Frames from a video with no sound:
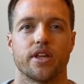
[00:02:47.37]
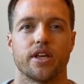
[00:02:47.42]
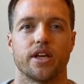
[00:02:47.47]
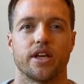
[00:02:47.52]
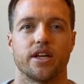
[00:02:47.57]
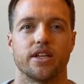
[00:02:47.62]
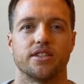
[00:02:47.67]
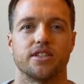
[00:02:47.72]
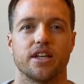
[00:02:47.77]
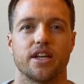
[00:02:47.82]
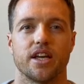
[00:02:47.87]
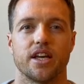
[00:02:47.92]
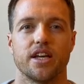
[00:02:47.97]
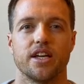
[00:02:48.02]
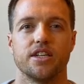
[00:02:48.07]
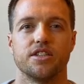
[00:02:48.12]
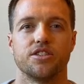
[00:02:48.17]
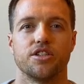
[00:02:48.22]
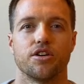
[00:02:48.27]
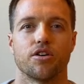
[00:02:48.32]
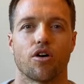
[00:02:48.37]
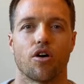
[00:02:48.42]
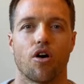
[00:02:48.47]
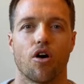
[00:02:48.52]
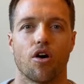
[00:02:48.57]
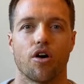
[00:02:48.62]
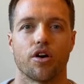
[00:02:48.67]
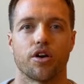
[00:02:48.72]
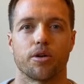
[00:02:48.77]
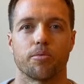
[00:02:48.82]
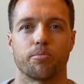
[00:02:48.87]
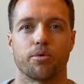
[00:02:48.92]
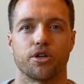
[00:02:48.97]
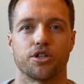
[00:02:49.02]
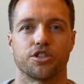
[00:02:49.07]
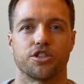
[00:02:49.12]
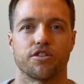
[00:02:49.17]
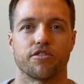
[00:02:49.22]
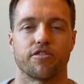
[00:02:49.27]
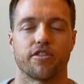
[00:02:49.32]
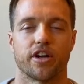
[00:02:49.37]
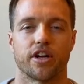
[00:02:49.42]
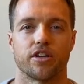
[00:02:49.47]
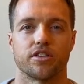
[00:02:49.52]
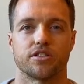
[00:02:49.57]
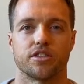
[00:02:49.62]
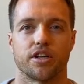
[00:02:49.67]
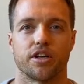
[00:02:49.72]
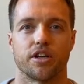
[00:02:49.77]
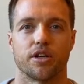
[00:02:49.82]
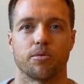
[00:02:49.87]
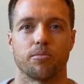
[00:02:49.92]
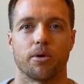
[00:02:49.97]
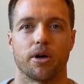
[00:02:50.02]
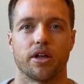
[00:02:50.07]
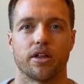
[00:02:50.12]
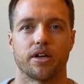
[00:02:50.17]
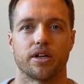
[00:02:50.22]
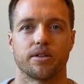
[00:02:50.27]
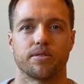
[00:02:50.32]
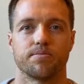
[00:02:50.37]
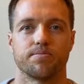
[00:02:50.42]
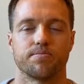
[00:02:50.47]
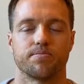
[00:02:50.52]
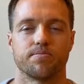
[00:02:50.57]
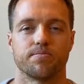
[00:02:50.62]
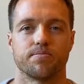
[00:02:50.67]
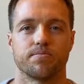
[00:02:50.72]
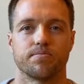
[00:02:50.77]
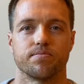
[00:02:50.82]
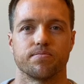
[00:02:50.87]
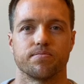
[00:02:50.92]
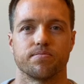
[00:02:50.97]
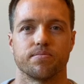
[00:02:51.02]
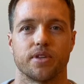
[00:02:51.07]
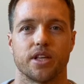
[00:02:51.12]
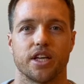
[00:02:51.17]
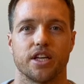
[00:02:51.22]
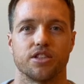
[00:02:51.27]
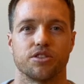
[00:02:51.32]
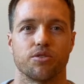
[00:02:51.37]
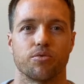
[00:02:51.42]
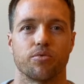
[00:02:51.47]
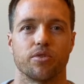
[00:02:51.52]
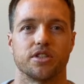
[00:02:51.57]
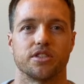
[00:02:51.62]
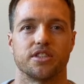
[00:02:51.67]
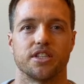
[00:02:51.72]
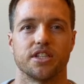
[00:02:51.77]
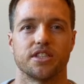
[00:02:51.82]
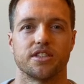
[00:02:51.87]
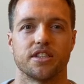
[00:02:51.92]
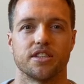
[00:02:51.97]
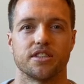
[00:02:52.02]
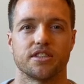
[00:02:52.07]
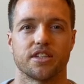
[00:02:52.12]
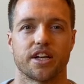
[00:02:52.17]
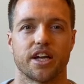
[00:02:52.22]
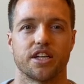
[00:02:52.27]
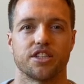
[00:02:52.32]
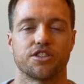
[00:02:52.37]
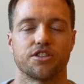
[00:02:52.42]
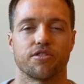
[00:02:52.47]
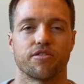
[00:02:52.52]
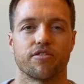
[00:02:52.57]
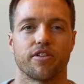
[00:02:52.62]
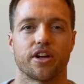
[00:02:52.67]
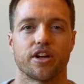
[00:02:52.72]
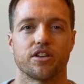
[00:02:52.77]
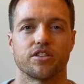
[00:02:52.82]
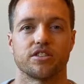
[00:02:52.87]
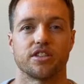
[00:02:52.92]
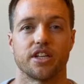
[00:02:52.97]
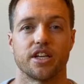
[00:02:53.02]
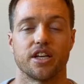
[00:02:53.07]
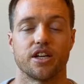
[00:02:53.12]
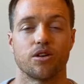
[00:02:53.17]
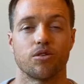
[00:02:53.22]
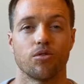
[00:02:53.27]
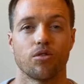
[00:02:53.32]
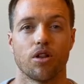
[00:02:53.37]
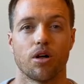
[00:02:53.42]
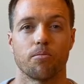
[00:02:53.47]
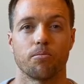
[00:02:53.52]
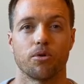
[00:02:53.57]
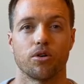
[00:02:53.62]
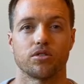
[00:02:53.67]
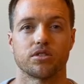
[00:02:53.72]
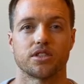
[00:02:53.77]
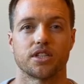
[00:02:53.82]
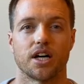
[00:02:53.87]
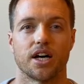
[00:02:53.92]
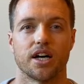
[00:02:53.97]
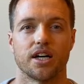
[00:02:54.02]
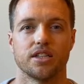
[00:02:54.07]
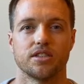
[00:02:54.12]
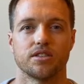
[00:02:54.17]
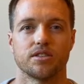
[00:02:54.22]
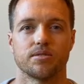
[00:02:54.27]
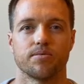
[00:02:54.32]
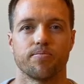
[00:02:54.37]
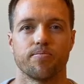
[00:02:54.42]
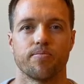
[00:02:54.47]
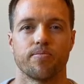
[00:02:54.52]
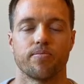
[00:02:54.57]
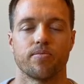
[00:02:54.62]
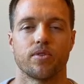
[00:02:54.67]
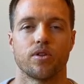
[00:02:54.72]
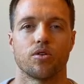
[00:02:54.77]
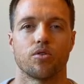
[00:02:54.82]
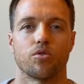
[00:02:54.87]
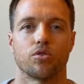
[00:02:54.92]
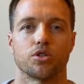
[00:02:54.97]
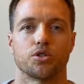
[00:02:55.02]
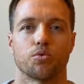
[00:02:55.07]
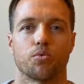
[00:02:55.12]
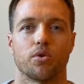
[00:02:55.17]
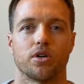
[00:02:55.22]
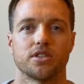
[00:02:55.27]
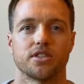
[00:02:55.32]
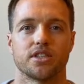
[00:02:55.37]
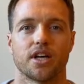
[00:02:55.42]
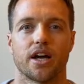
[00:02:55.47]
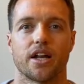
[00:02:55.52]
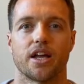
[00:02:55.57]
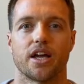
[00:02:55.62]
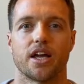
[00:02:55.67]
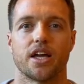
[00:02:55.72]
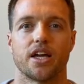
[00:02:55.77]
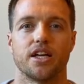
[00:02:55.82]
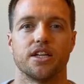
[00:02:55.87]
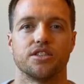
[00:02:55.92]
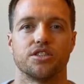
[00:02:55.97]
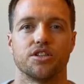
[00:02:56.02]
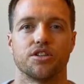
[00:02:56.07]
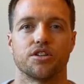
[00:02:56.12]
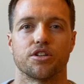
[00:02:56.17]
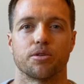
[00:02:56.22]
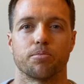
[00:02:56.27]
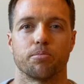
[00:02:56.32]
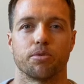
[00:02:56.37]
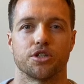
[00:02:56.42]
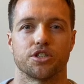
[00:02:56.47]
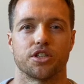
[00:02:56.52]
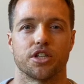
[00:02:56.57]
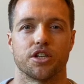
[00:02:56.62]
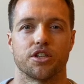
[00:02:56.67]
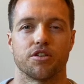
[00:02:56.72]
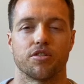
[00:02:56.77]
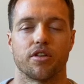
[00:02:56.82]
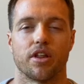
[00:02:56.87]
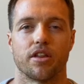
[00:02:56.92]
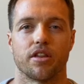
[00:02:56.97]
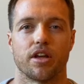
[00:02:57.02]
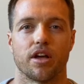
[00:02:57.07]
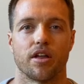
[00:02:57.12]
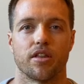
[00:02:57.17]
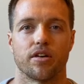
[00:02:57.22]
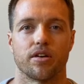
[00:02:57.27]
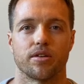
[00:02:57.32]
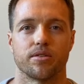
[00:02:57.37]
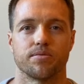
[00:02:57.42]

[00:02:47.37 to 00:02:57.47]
Is it easy or hard to push your fingers into your belly? Is the resistance against your fingers equal on both sides? Or is one side easier to push into than the other?